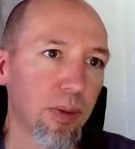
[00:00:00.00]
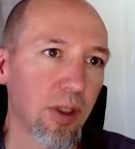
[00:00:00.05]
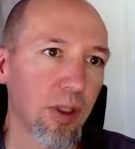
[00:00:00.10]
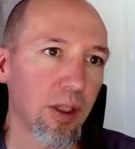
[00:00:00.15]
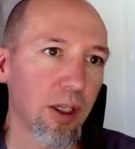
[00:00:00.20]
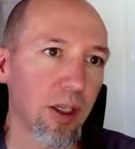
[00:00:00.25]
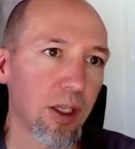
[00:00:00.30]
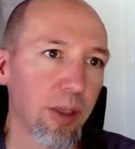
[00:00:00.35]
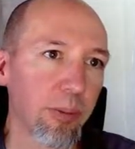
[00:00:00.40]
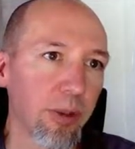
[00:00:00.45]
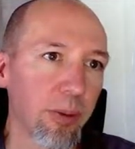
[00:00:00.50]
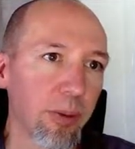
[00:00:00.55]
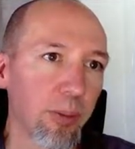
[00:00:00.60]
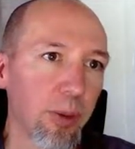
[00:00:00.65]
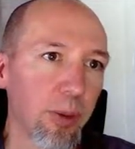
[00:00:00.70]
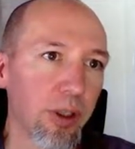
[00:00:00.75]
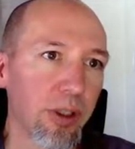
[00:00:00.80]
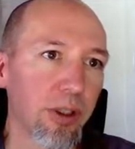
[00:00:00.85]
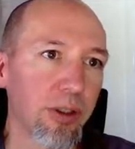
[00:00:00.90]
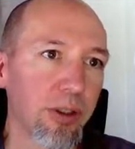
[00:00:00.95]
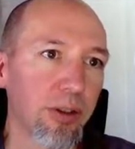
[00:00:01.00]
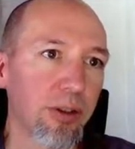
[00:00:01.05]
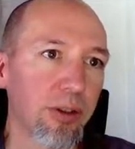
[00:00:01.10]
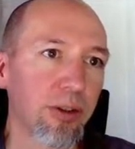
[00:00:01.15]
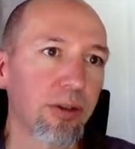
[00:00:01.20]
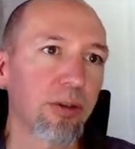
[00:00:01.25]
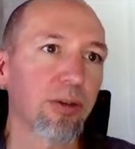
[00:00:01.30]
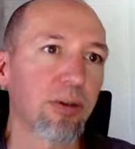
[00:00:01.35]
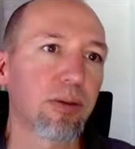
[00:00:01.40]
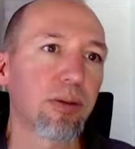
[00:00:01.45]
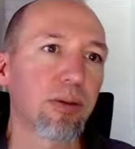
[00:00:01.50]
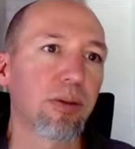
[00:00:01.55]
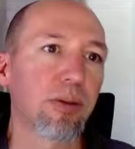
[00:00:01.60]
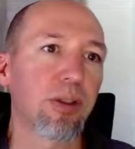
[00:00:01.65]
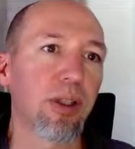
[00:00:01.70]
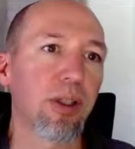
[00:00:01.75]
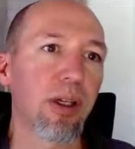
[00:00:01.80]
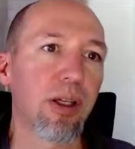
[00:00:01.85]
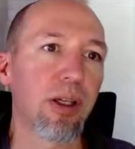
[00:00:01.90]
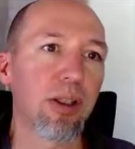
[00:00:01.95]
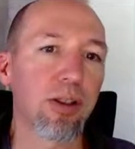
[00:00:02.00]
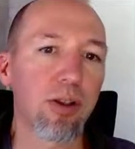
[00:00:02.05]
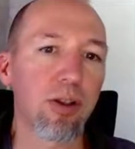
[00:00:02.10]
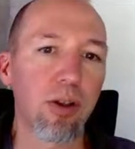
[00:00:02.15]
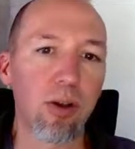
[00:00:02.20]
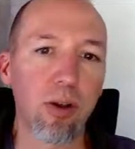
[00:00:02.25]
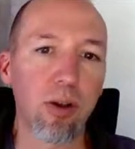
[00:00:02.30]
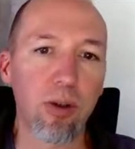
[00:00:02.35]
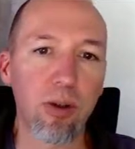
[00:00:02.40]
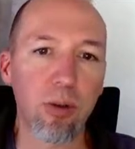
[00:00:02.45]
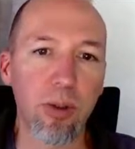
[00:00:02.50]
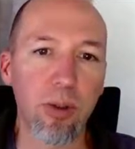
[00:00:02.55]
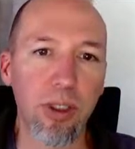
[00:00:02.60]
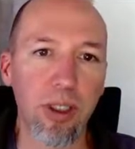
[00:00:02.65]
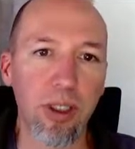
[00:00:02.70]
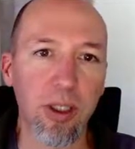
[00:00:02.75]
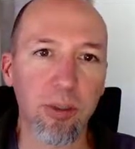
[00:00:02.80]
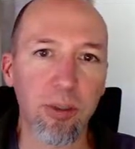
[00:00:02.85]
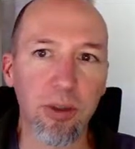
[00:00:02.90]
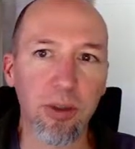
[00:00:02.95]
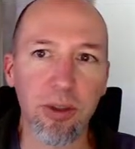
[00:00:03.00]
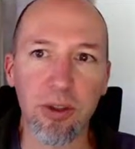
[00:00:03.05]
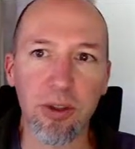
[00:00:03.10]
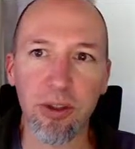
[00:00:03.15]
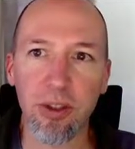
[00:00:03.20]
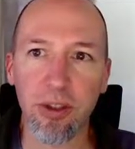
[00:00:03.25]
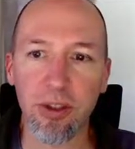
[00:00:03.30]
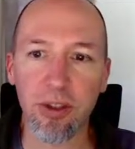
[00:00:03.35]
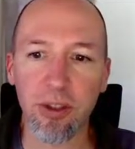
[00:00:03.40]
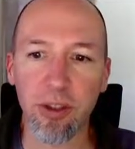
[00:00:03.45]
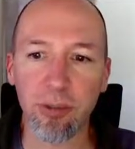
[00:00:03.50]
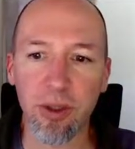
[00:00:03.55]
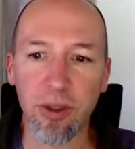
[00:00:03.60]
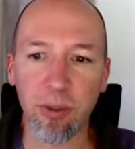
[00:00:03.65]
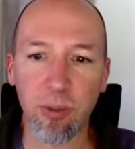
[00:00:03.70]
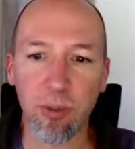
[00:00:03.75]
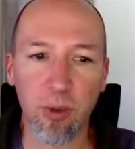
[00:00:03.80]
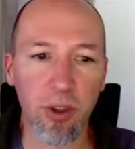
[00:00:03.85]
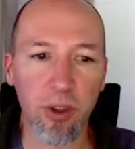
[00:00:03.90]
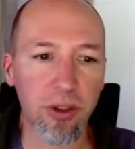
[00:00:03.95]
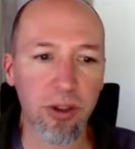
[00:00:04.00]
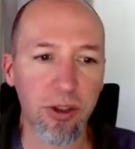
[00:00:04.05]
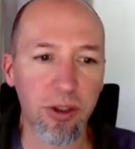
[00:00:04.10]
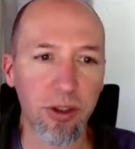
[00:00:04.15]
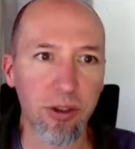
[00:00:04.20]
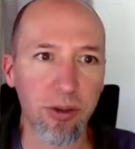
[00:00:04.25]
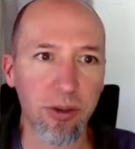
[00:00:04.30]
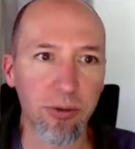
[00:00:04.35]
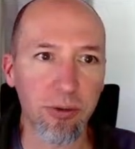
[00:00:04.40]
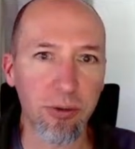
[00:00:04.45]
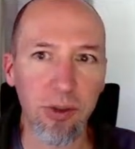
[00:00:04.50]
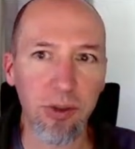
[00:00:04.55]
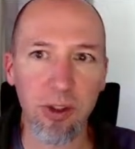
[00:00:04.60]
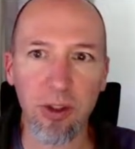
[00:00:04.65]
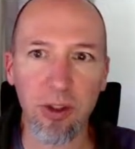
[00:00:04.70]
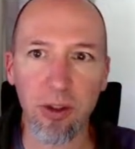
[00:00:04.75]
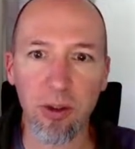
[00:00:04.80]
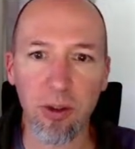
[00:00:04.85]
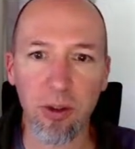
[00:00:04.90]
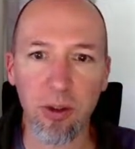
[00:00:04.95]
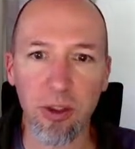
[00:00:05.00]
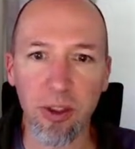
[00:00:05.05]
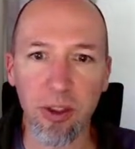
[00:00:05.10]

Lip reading: and I'm going to bring this size all the way up, and so you can see my brush is very large.